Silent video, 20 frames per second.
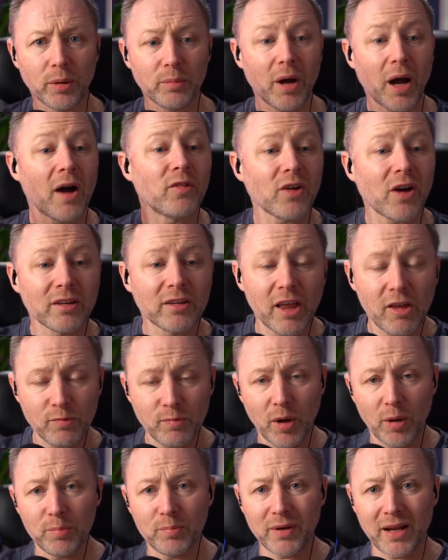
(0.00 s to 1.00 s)
I left
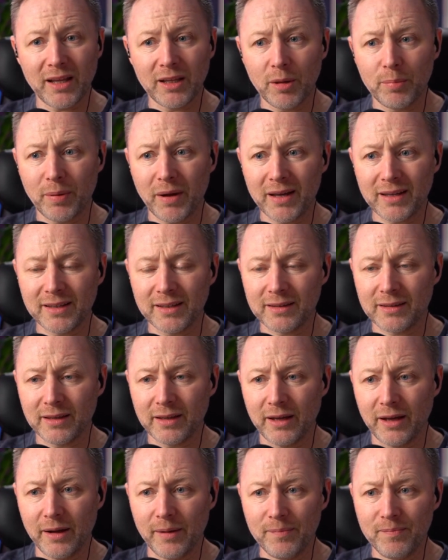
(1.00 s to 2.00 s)
my umbrella back at the,
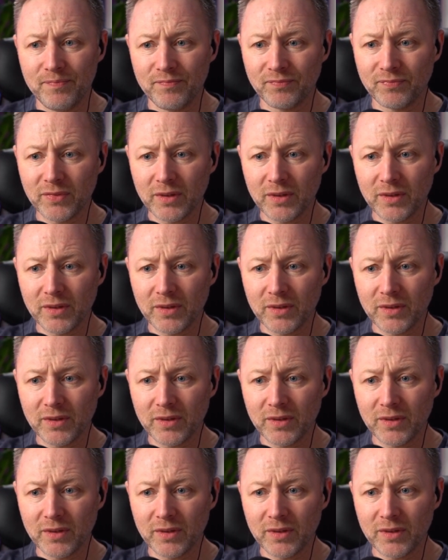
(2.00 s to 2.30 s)
what do